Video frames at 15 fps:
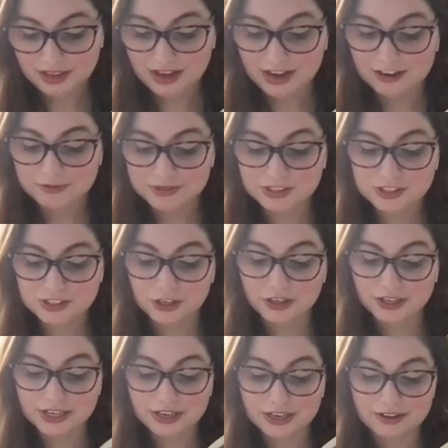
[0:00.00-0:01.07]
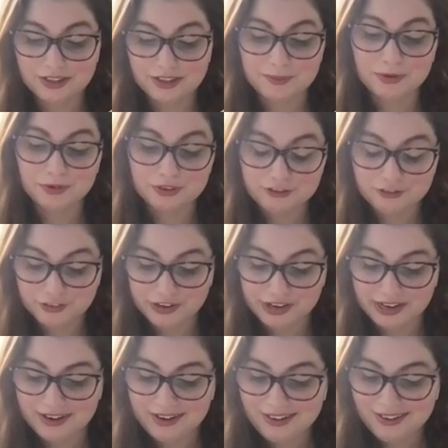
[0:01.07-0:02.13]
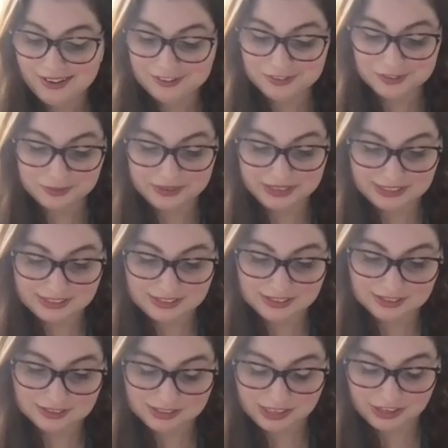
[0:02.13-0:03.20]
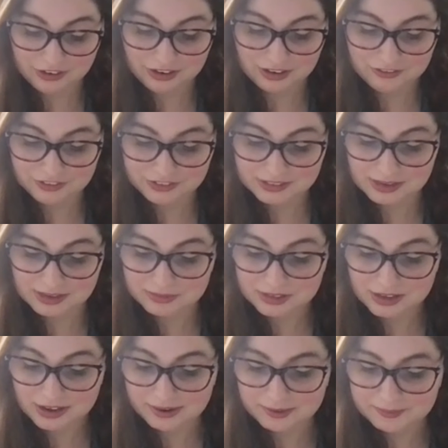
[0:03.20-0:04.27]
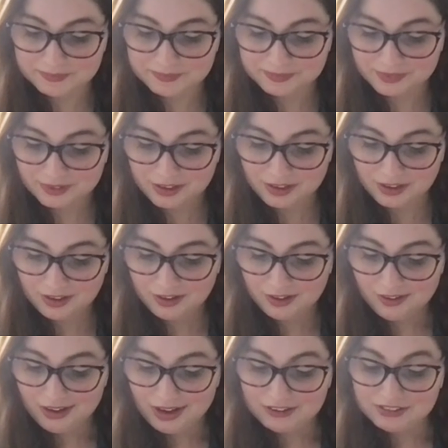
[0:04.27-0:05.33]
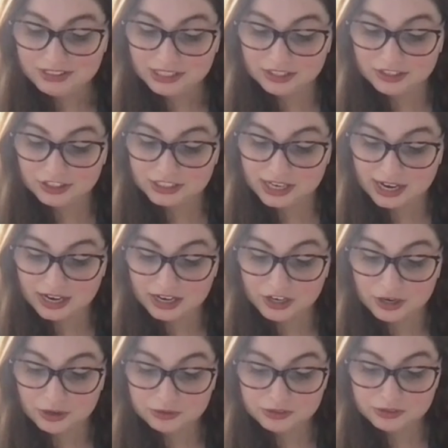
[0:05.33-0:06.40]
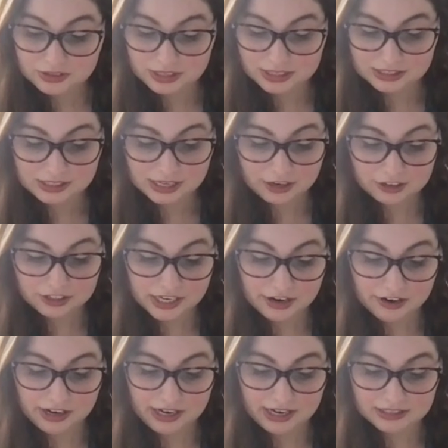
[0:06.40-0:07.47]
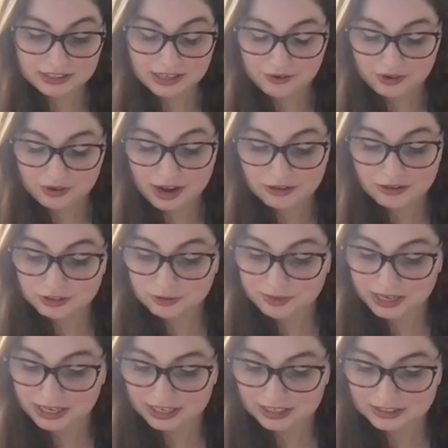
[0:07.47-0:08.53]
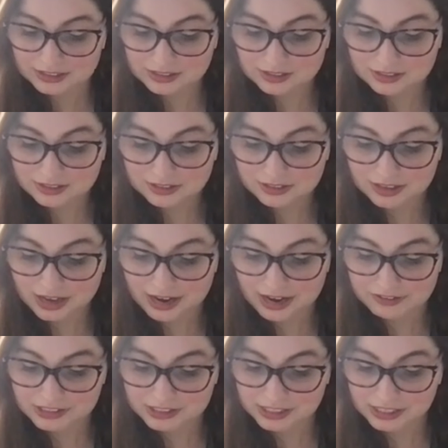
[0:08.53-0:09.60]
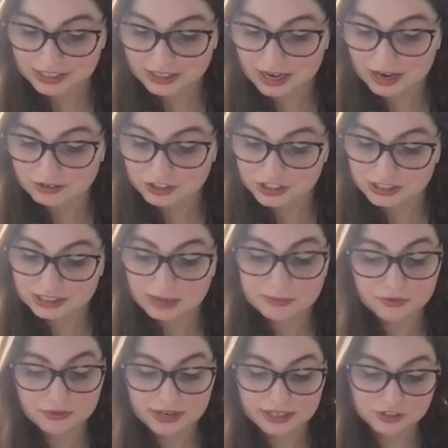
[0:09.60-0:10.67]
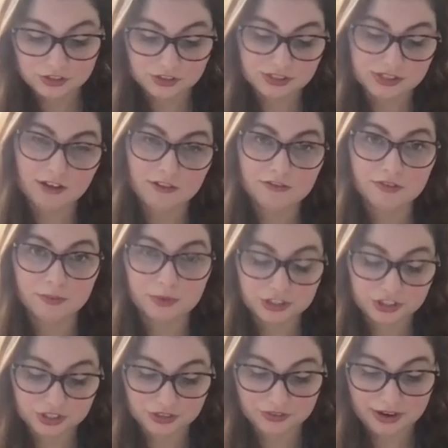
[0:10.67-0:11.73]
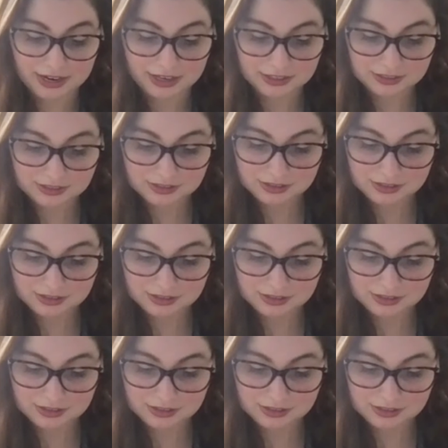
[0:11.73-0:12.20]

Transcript: I have been skirting around the periphery of Louise Till's secret for some time. I have seen her taking notes as secretary in town council meetings. I have seen how she separates herself from what she writes.